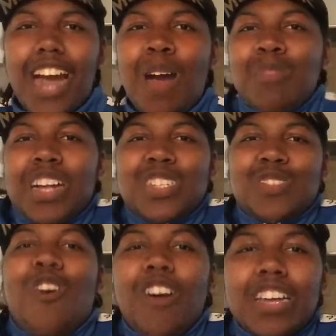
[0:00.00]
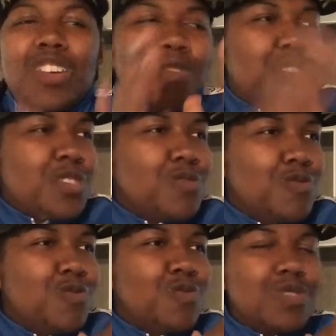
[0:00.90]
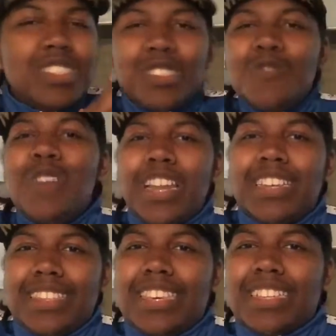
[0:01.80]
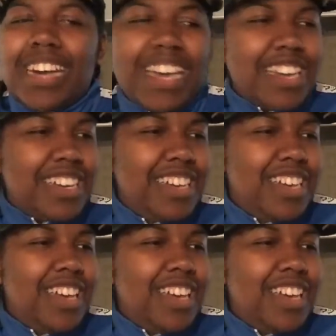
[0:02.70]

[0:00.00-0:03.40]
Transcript: I'm not strong enough to do anything. Like,